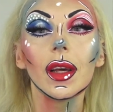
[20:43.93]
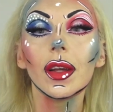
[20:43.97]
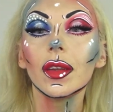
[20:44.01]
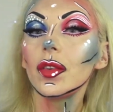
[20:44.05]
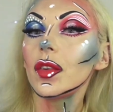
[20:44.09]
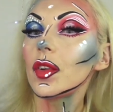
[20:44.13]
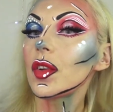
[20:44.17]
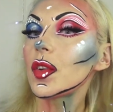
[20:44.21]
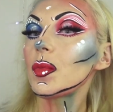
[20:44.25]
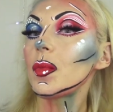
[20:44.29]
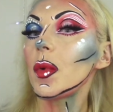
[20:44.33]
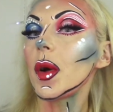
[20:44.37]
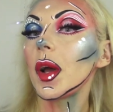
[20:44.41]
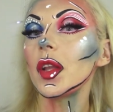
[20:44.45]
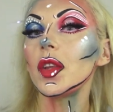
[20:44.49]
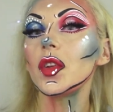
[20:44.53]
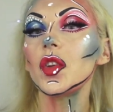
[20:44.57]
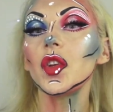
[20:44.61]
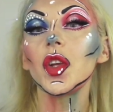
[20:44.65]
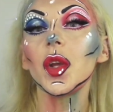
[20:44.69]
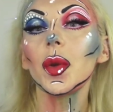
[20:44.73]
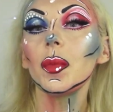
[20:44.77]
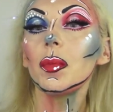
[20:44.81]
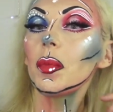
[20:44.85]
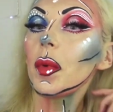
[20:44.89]
Just my
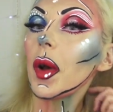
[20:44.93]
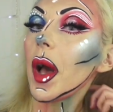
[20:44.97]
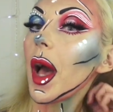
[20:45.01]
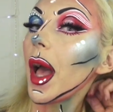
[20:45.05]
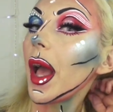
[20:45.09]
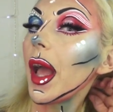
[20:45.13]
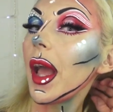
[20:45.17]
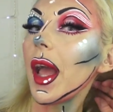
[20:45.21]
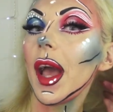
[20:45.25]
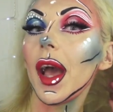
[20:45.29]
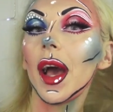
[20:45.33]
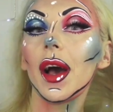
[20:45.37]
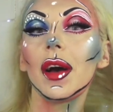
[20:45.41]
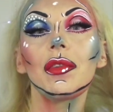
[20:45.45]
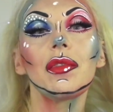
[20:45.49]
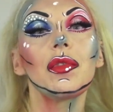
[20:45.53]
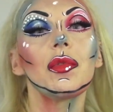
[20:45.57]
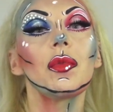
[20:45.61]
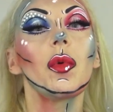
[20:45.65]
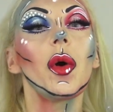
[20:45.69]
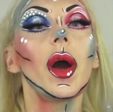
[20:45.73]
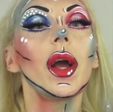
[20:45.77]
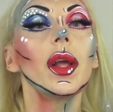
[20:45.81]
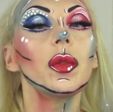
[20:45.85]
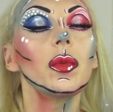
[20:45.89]
cheap A F
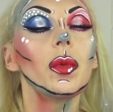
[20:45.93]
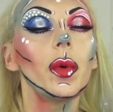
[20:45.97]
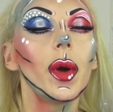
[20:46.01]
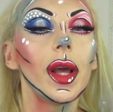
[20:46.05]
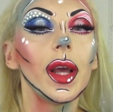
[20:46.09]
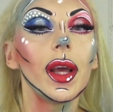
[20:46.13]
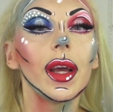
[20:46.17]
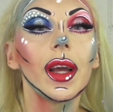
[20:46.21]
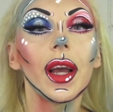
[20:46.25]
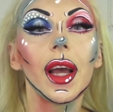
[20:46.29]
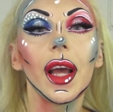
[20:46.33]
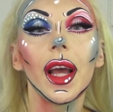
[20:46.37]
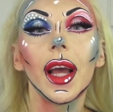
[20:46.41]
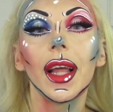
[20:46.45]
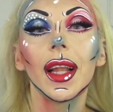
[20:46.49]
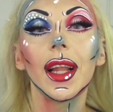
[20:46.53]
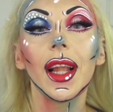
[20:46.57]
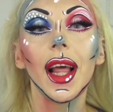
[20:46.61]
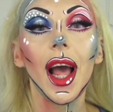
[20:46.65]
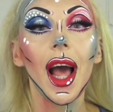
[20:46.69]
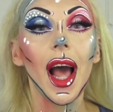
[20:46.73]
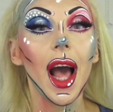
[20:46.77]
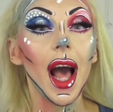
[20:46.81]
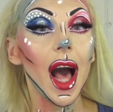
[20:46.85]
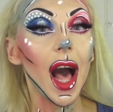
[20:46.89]
white wig and
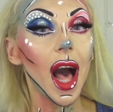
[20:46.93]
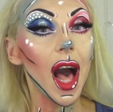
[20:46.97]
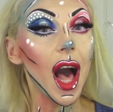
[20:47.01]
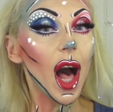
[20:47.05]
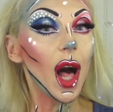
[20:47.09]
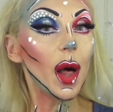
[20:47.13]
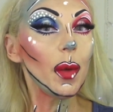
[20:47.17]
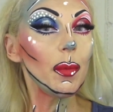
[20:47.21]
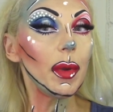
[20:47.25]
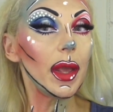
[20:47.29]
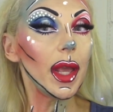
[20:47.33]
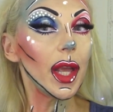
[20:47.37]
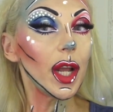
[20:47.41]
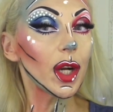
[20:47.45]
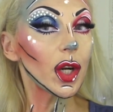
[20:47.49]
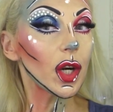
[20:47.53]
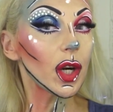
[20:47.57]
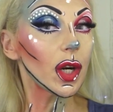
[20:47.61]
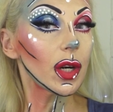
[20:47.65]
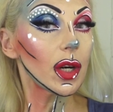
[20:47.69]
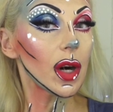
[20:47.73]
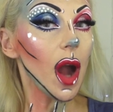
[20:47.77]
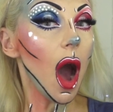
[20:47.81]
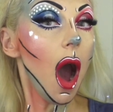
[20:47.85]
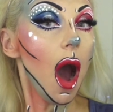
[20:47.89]
I'll be
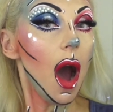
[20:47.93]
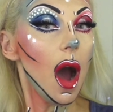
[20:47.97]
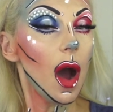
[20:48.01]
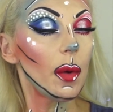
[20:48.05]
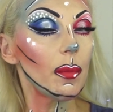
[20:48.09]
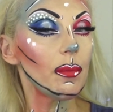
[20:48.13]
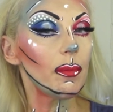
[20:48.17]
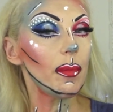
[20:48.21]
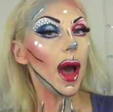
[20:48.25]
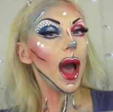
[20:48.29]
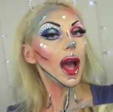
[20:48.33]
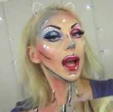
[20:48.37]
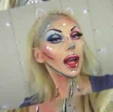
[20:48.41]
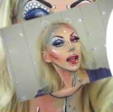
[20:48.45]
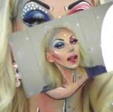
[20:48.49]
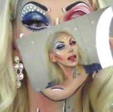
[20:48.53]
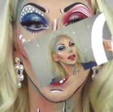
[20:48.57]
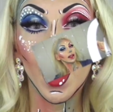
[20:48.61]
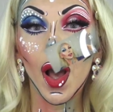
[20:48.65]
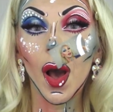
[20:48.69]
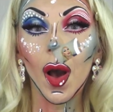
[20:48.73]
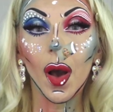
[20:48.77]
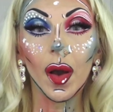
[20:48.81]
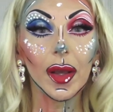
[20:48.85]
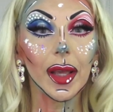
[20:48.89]
back.
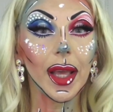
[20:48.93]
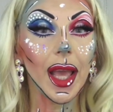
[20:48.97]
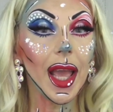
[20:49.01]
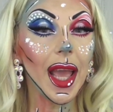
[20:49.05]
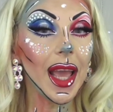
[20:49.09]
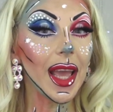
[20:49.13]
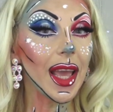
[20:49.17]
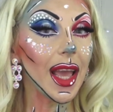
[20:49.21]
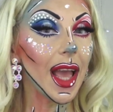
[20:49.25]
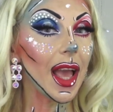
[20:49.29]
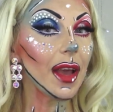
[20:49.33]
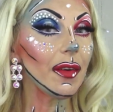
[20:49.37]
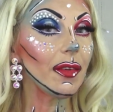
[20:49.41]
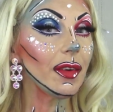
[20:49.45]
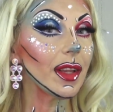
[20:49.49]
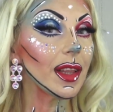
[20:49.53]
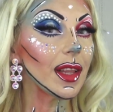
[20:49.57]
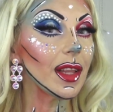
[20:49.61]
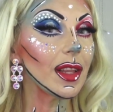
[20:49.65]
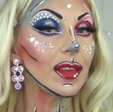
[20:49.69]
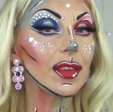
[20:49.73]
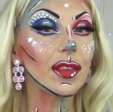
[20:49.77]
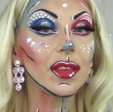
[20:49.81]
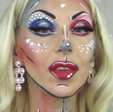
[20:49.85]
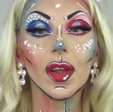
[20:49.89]
Okay,
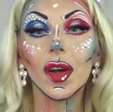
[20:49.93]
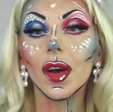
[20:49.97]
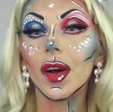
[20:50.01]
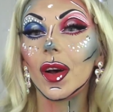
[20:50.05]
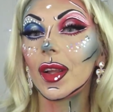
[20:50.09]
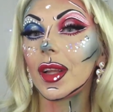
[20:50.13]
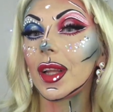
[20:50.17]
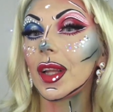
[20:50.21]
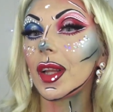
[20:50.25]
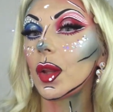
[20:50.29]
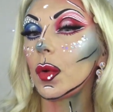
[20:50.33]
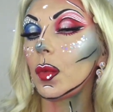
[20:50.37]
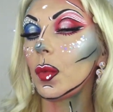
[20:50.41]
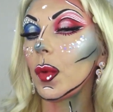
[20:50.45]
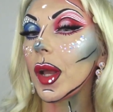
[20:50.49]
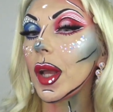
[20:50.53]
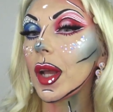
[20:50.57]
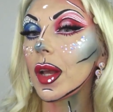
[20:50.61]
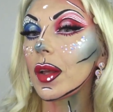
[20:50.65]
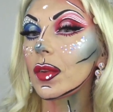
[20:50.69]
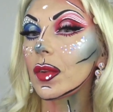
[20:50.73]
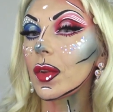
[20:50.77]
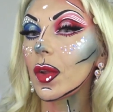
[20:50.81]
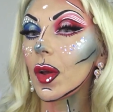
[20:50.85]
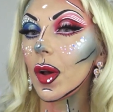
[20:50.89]
everything is on. The wig
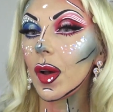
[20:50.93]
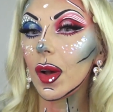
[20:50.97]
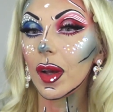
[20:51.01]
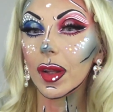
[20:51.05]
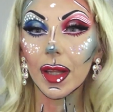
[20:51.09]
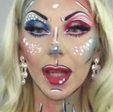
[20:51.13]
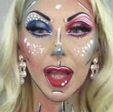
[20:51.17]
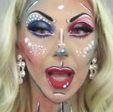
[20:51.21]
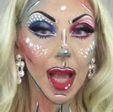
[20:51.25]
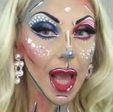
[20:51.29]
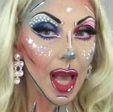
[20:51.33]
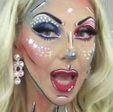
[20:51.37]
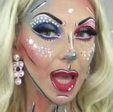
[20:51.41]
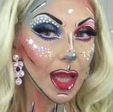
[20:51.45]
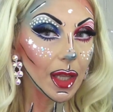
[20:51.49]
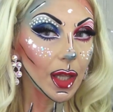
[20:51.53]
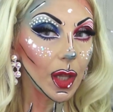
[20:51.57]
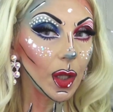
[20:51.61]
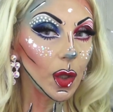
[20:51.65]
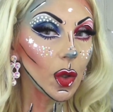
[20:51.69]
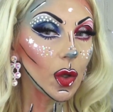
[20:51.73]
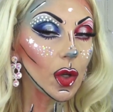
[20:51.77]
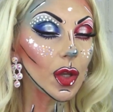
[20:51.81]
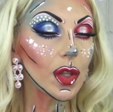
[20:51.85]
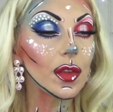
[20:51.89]
is on, the
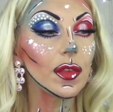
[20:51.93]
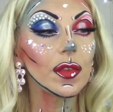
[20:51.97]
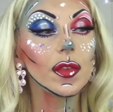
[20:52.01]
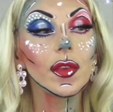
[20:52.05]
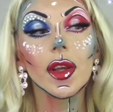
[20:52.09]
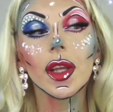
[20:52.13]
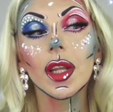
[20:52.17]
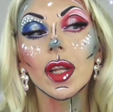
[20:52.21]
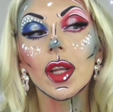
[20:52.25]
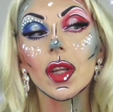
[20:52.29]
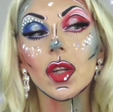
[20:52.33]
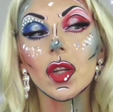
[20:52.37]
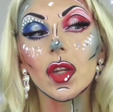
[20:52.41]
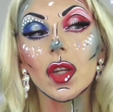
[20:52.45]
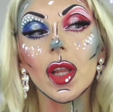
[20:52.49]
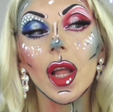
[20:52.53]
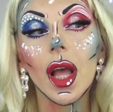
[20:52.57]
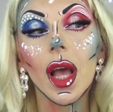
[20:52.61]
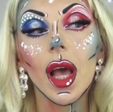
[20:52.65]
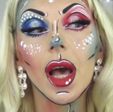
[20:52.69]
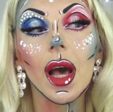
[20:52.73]
look is finished.